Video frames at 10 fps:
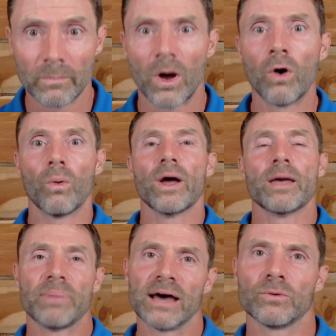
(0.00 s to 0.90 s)
Oh,
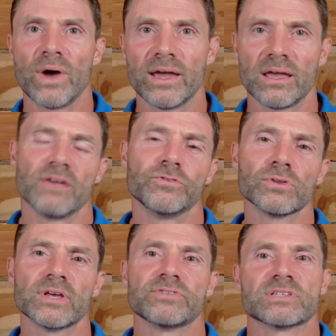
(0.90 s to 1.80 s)
and by the way, if you
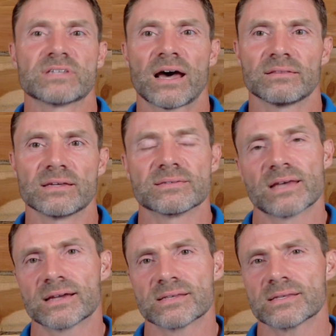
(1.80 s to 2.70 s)
live in Southeast
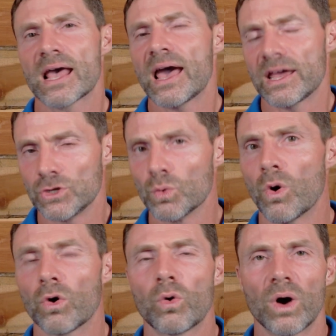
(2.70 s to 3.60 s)
Texas and you
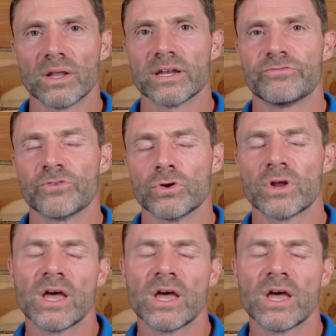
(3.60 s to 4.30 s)
want quality food,